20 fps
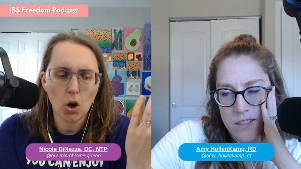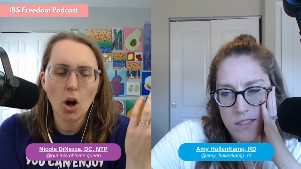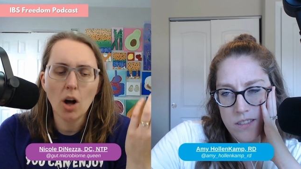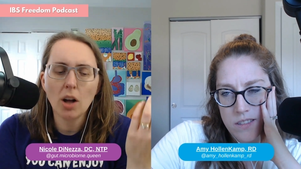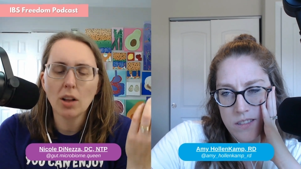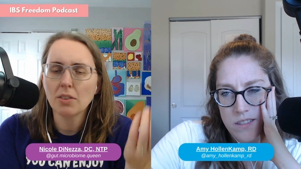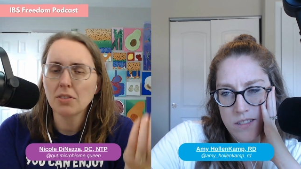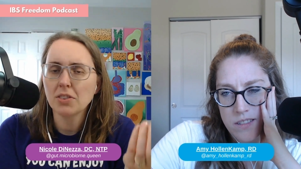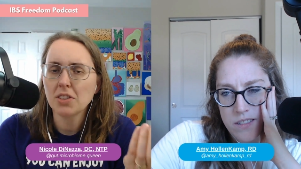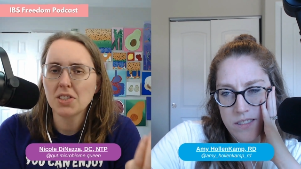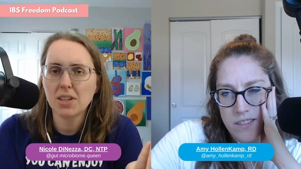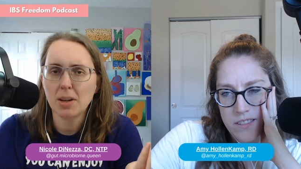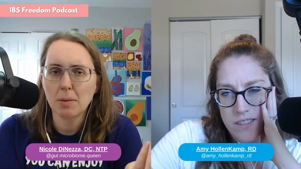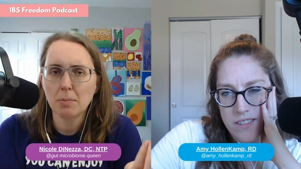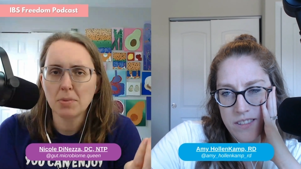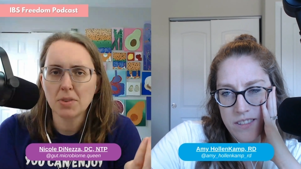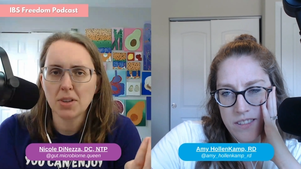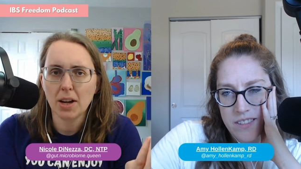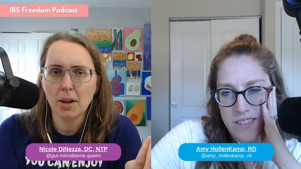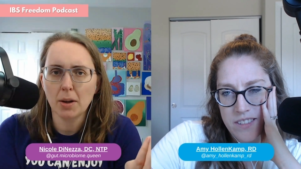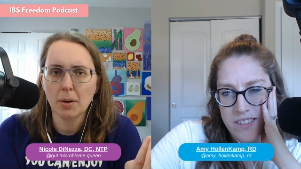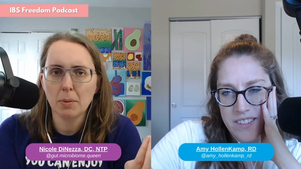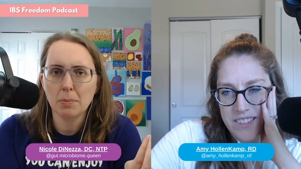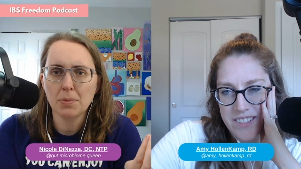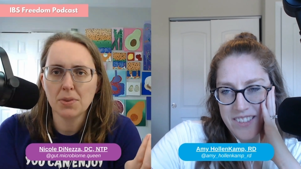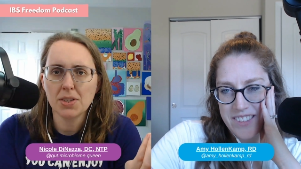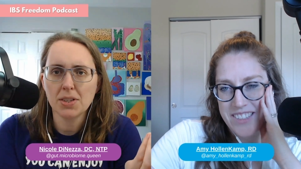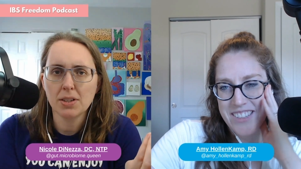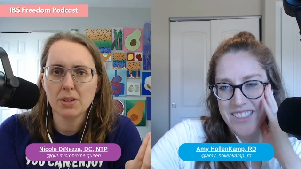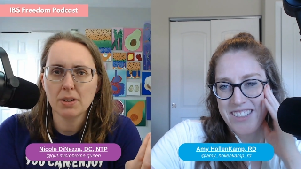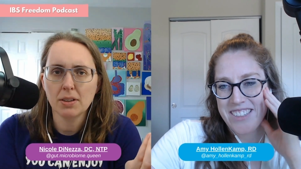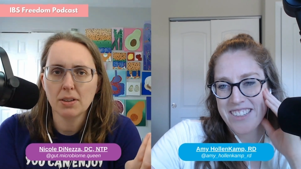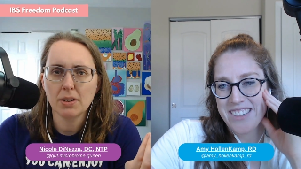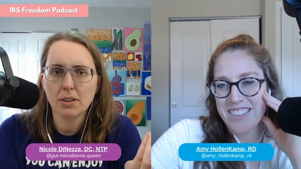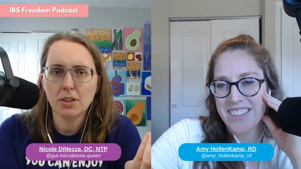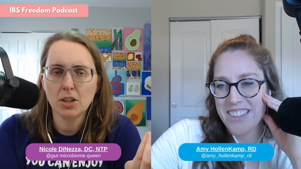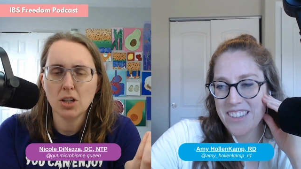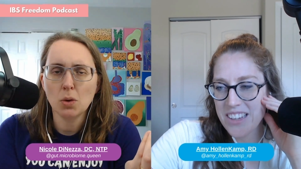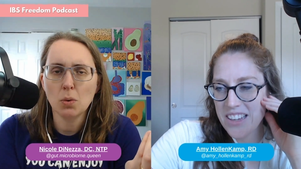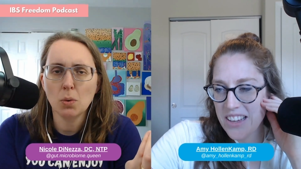Speaker 1: all of the symptoms
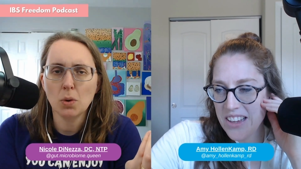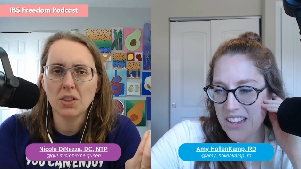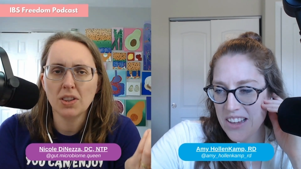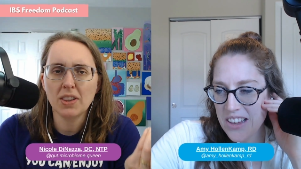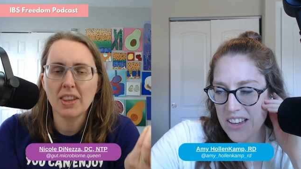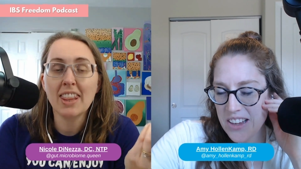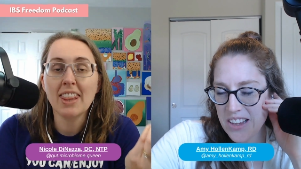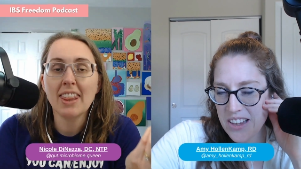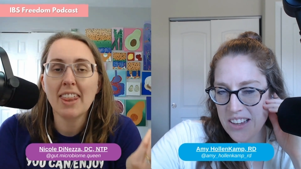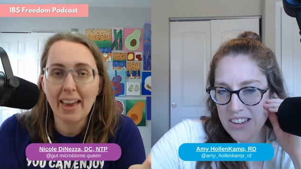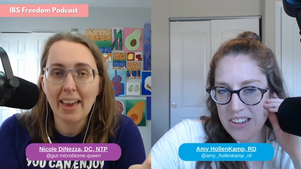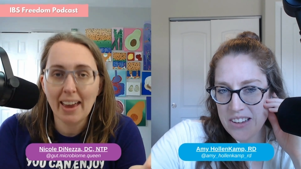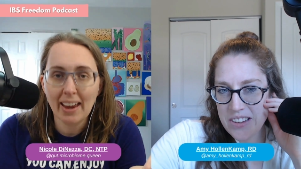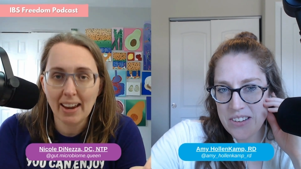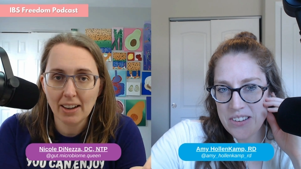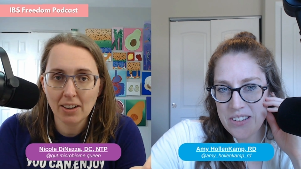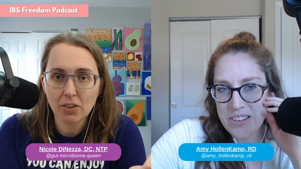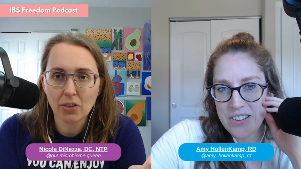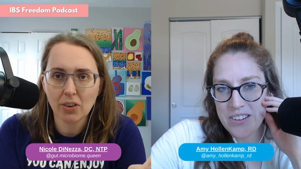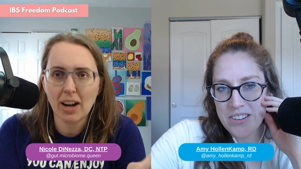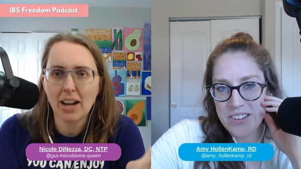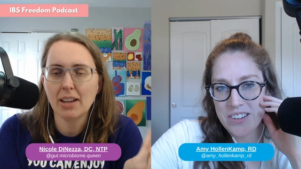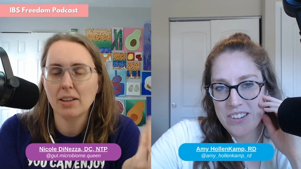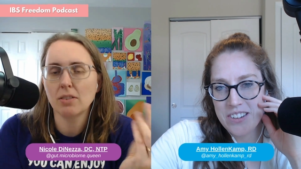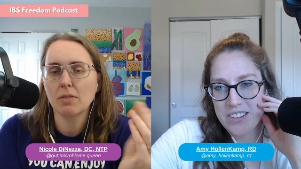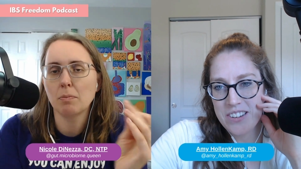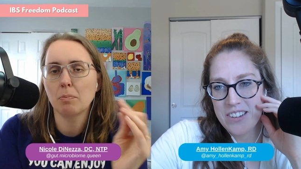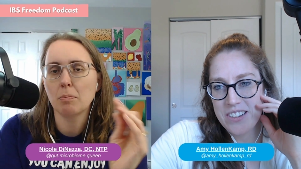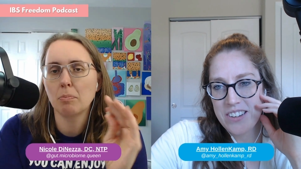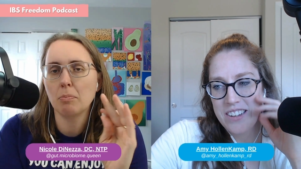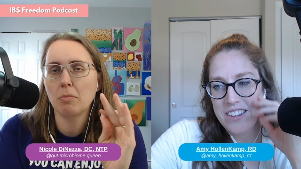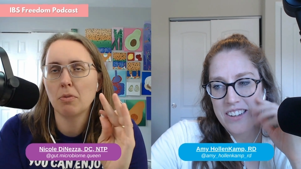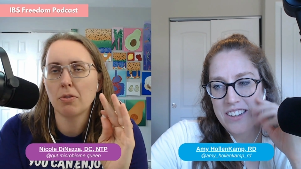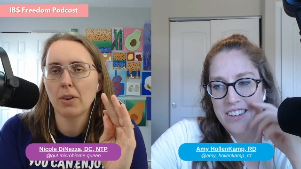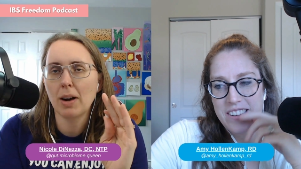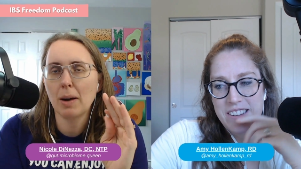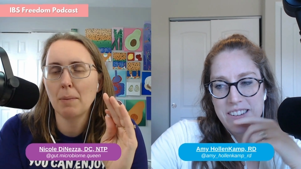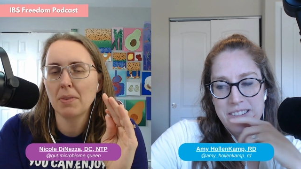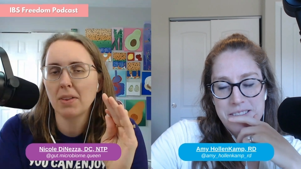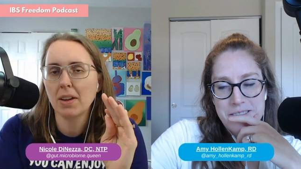you would think, right,
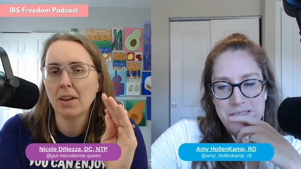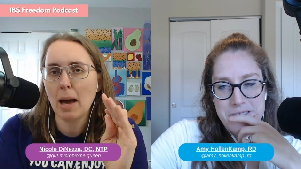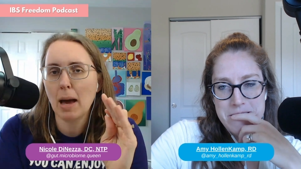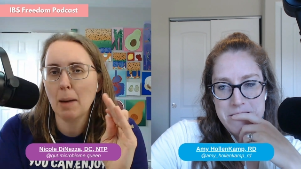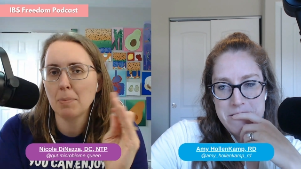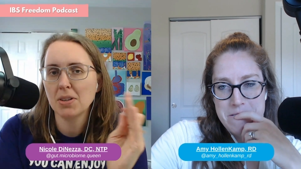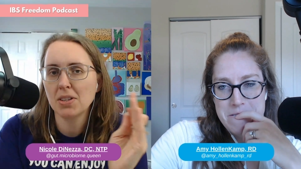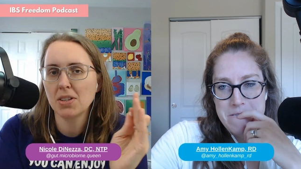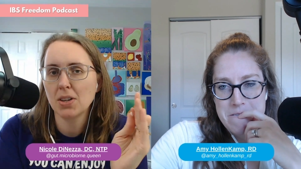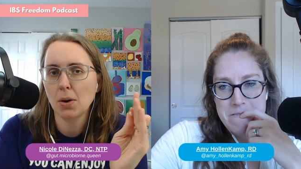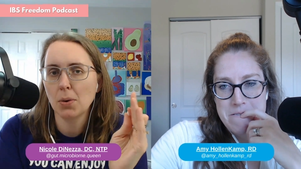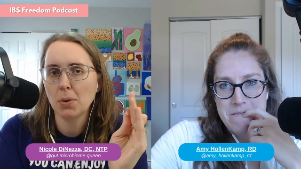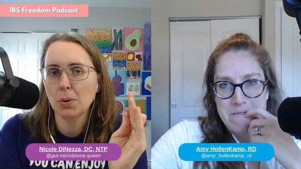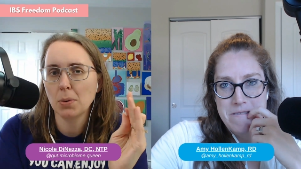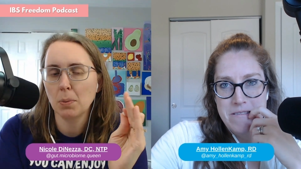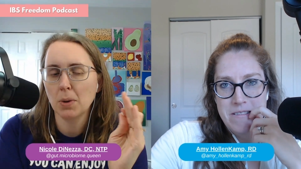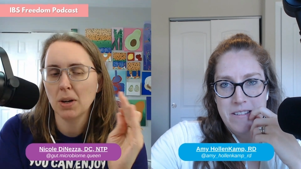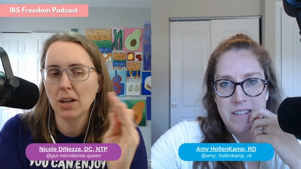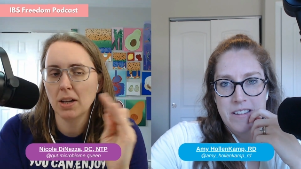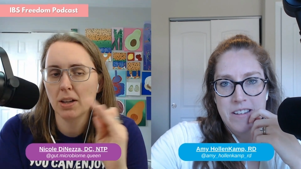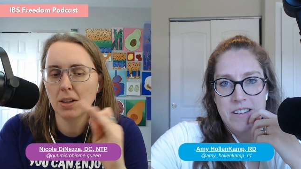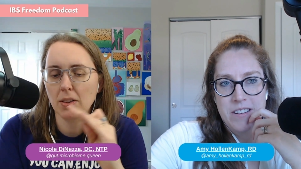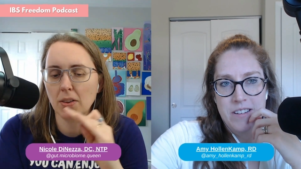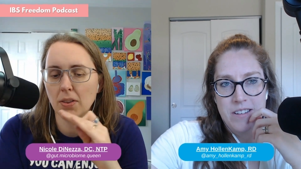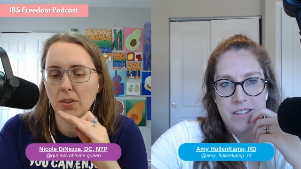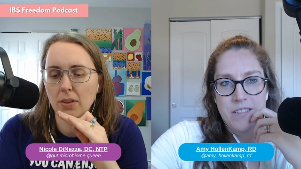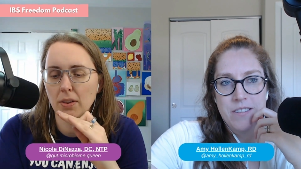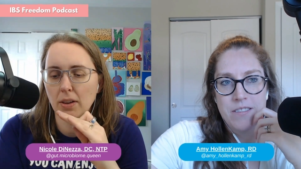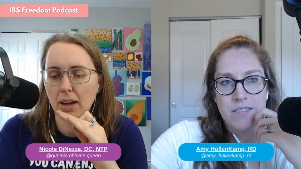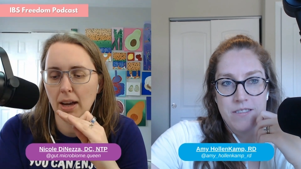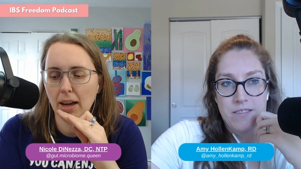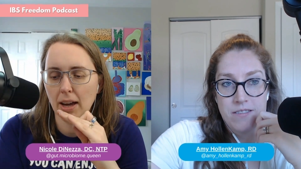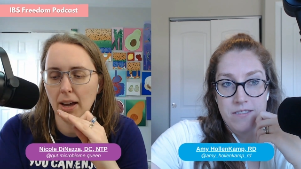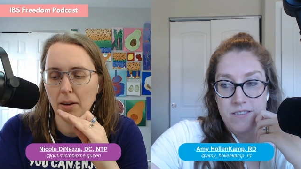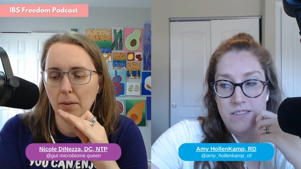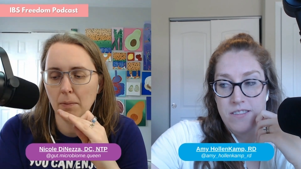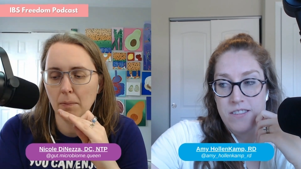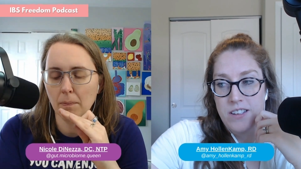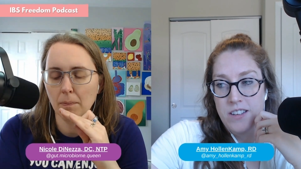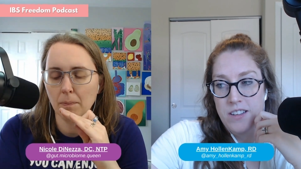from the episode with,
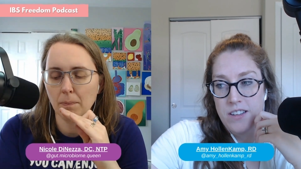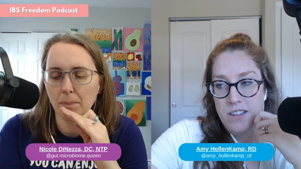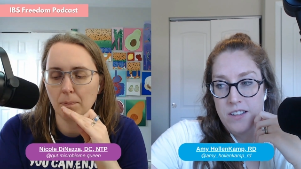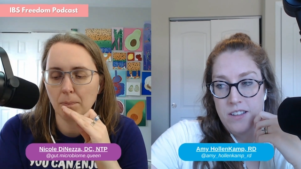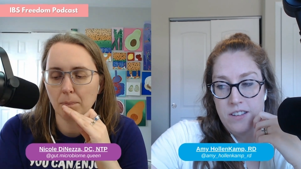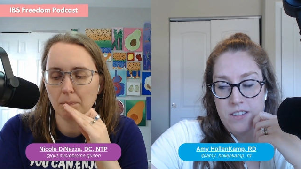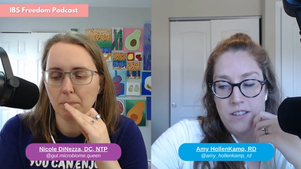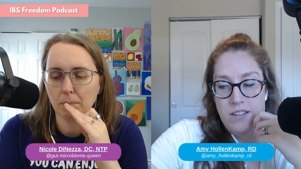um,